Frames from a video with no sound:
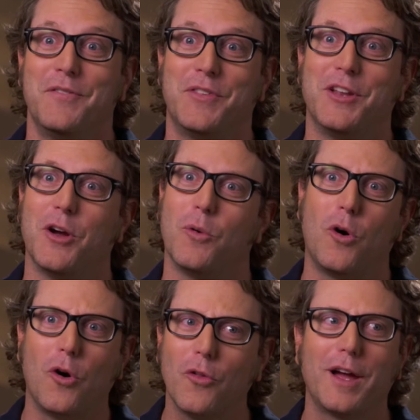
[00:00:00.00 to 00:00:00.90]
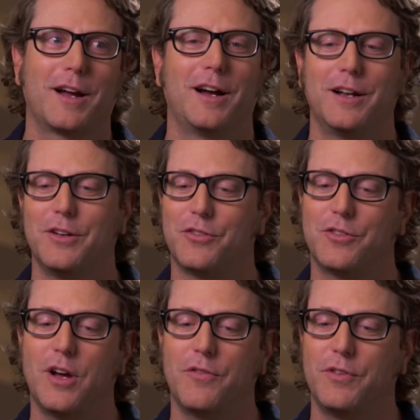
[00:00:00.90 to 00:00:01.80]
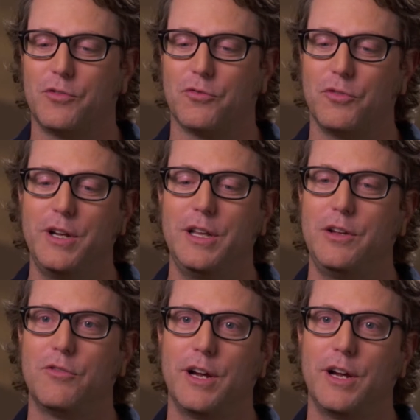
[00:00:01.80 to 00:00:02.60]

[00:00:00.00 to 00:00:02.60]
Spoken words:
you know, all that kind of stuff is really